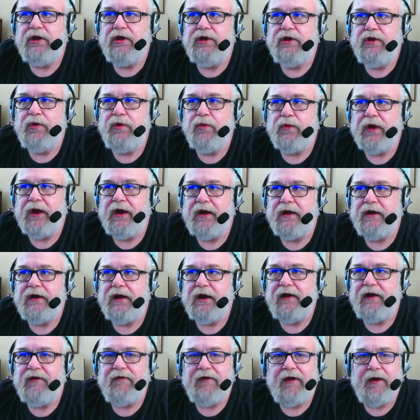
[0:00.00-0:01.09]
you
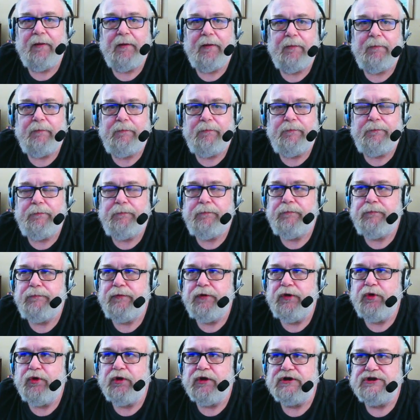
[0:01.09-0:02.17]

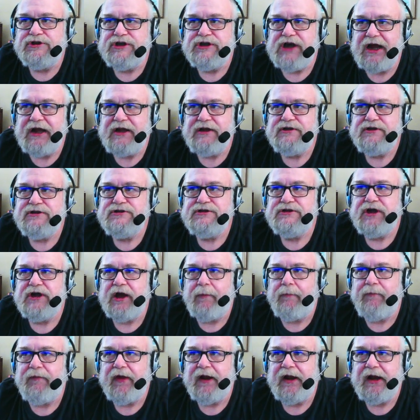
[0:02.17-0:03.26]
could change
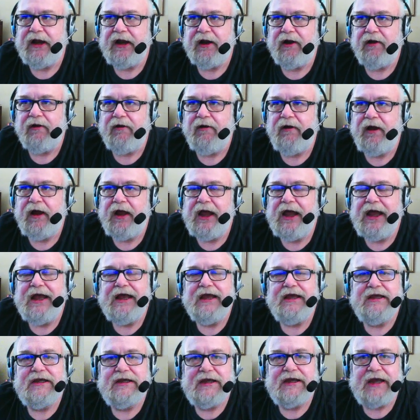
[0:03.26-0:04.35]
something here,
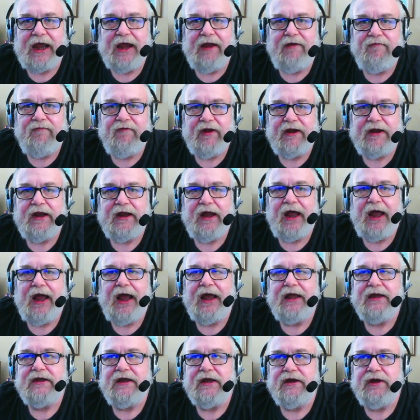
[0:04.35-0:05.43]
save it
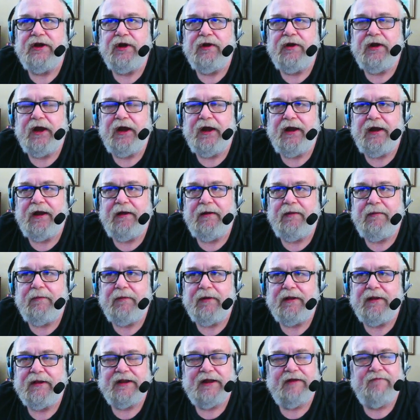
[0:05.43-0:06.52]
as a leave
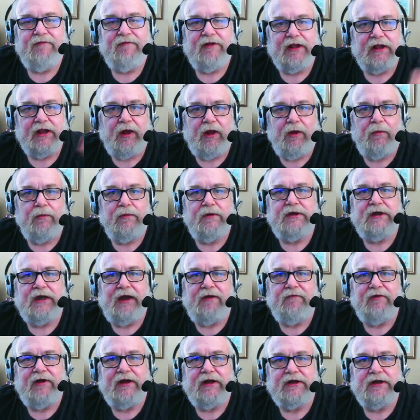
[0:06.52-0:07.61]
it alone,
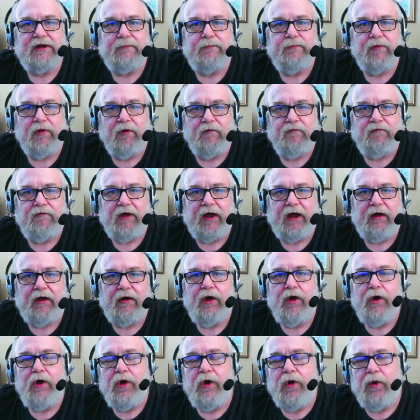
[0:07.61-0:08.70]
save it as a profile,
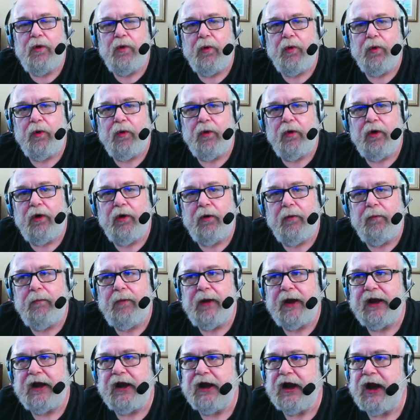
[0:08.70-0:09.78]
or
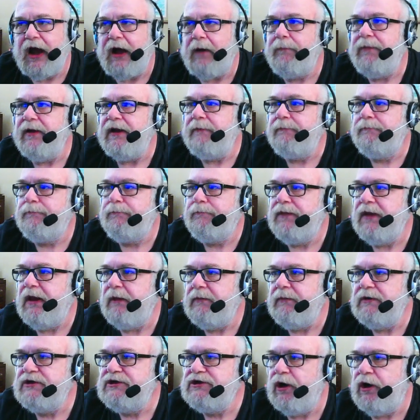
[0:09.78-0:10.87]
make a copy. Let
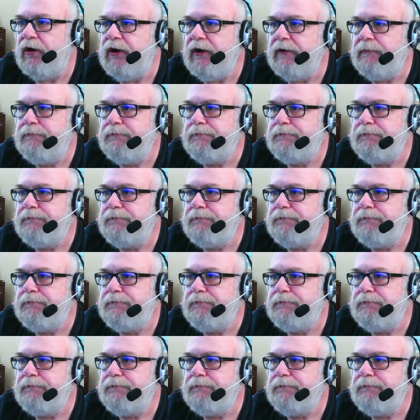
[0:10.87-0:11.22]
me show you